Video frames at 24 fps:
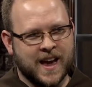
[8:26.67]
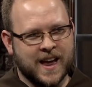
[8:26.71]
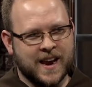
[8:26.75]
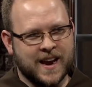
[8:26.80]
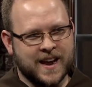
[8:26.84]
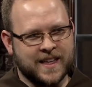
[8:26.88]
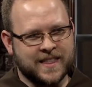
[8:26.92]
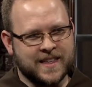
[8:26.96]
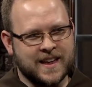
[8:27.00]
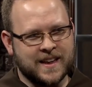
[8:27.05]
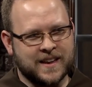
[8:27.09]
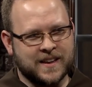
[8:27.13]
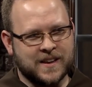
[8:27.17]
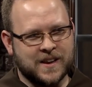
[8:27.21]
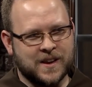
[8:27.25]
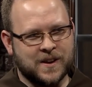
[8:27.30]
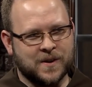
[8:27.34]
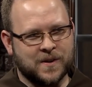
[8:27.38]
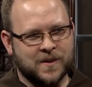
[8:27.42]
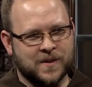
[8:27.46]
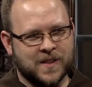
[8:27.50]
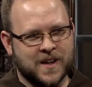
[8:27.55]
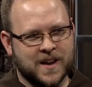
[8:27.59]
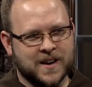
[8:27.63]
And I think, you
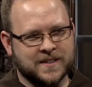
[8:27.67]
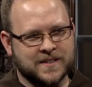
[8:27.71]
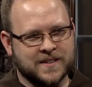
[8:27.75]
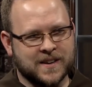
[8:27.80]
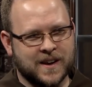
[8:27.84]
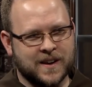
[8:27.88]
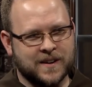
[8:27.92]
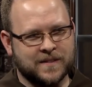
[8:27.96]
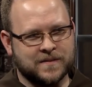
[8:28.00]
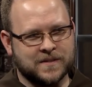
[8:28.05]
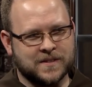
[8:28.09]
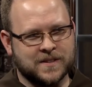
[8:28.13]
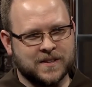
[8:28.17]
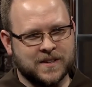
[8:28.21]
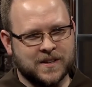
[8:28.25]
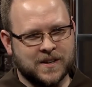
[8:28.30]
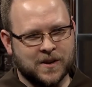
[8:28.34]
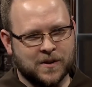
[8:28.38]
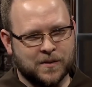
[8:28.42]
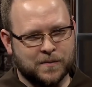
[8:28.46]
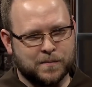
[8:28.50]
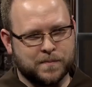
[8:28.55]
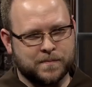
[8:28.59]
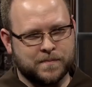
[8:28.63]
know, a lot of times,
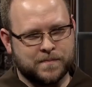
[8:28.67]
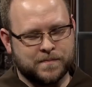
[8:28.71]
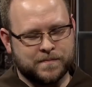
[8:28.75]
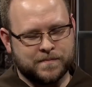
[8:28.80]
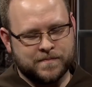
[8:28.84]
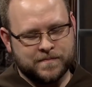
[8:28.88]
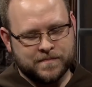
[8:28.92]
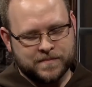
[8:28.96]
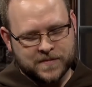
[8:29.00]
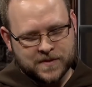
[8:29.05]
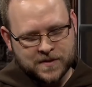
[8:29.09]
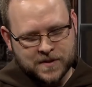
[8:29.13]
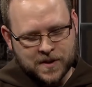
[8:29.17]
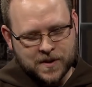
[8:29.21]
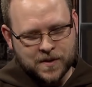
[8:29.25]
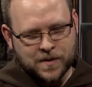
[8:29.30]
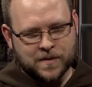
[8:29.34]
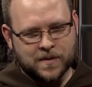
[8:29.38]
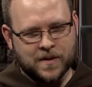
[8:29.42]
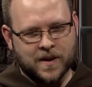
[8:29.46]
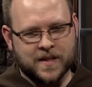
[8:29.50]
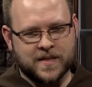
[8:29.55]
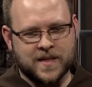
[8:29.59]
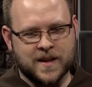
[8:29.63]
you know,
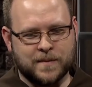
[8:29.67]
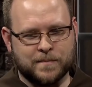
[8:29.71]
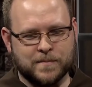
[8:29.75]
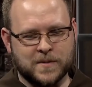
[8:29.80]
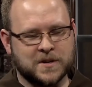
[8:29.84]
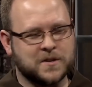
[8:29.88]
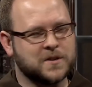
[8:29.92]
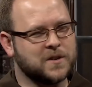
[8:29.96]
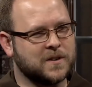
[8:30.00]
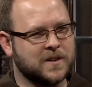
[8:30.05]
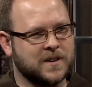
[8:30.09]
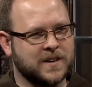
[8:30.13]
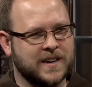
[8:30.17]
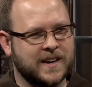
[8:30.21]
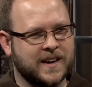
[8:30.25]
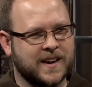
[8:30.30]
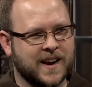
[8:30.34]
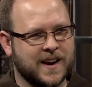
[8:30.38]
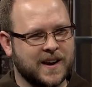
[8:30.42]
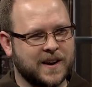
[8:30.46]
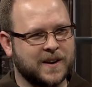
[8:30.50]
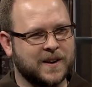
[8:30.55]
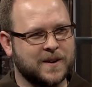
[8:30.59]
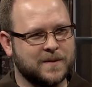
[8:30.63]
too, I think maturity
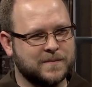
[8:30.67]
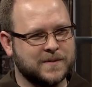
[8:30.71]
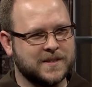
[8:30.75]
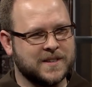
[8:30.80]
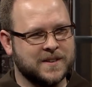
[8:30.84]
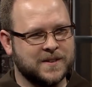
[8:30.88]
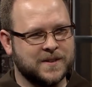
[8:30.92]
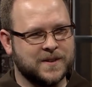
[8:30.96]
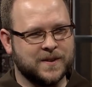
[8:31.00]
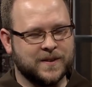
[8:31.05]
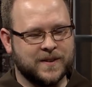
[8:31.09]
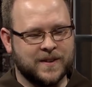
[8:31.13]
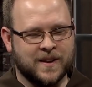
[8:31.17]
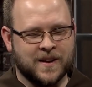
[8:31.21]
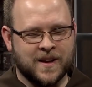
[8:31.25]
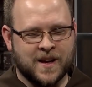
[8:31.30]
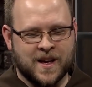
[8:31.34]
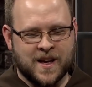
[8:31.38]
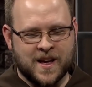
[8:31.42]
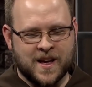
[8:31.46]
kind of comes into